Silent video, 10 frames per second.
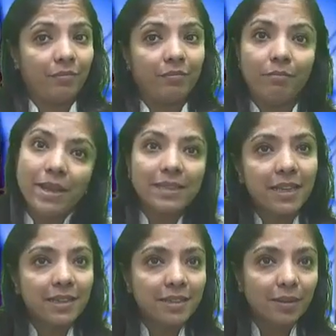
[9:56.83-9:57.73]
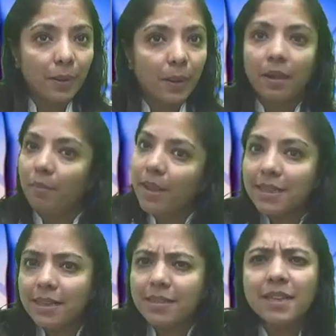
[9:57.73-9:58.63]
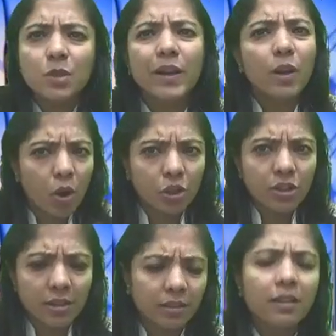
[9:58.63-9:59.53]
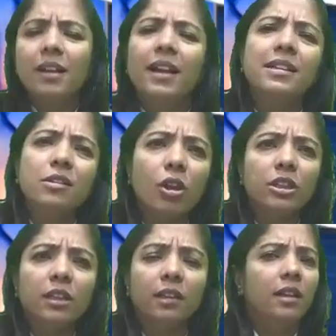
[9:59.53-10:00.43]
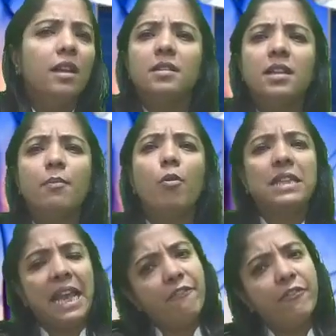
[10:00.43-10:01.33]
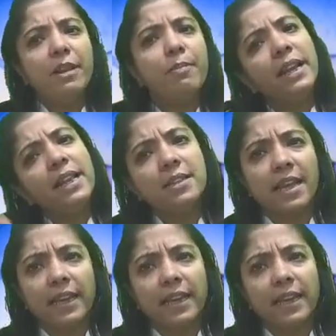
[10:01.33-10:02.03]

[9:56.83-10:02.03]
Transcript: Make sense? Make sense? It's very logical. It's logical. See, boss, everybody is getting